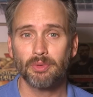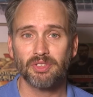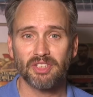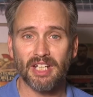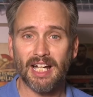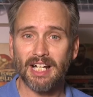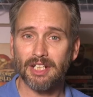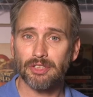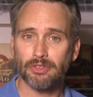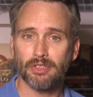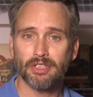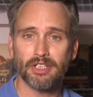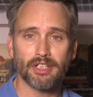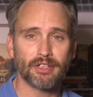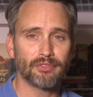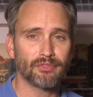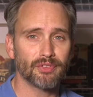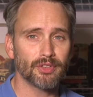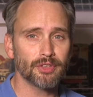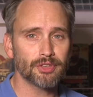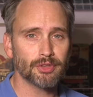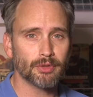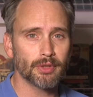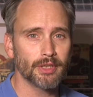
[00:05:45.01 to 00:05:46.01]
was actually the
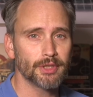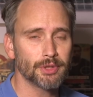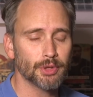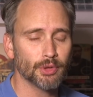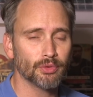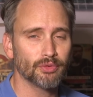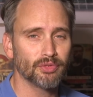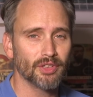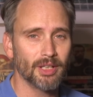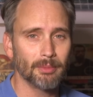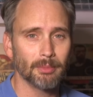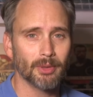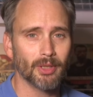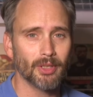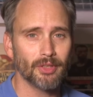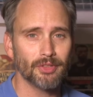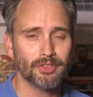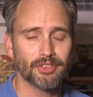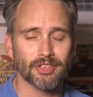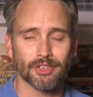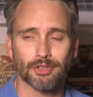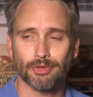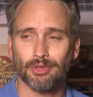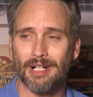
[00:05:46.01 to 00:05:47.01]
first creature from
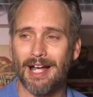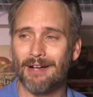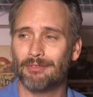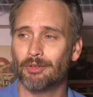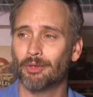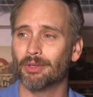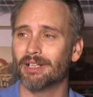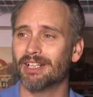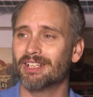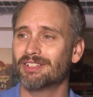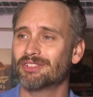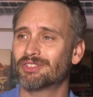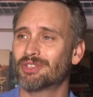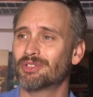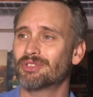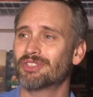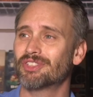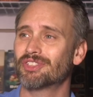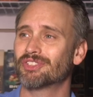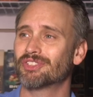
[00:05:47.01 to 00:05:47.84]
Earth to travel into the